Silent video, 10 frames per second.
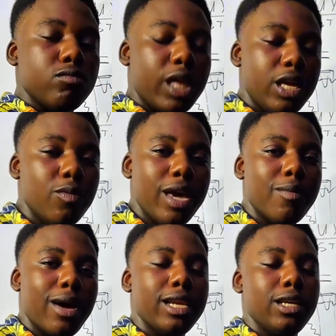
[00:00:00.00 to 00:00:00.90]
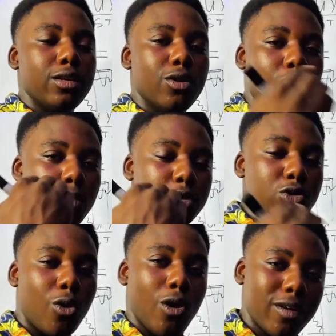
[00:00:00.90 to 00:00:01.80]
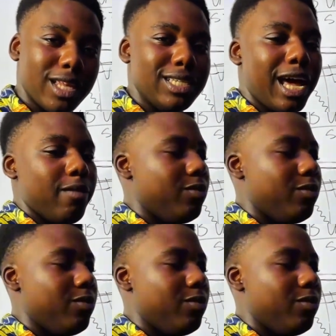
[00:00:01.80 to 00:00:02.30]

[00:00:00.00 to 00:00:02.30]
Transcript: Then you make money almost all of the time.